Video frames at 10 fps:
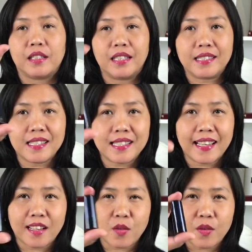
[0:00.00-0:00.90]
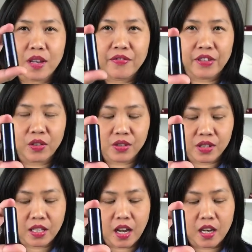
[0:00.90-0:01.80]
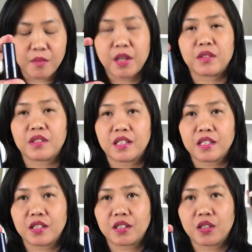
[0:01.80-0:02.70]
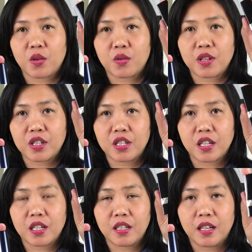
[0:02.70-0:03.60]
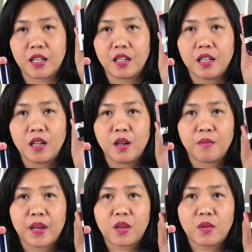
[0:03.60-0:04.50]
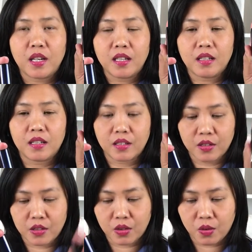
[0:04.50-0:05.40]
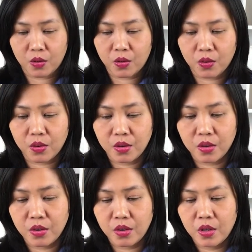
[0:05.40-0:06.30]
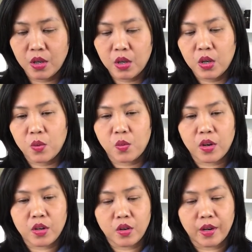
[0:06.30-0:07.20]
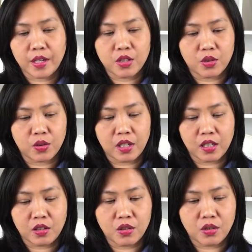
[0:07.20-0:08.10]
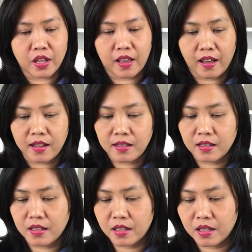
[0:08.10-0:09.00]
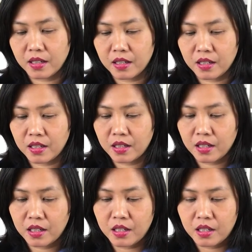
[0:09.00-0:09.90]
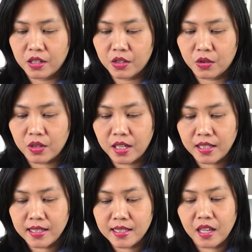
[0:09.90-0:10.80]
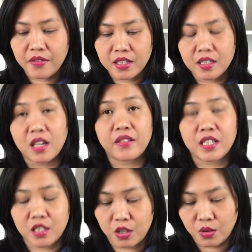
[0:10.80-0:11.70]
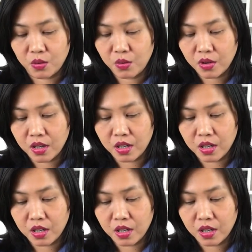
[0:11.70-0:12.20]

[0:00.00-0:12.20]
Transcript: this is like a refills guy because this is the original uh, big one so we're going to get to that so that is 772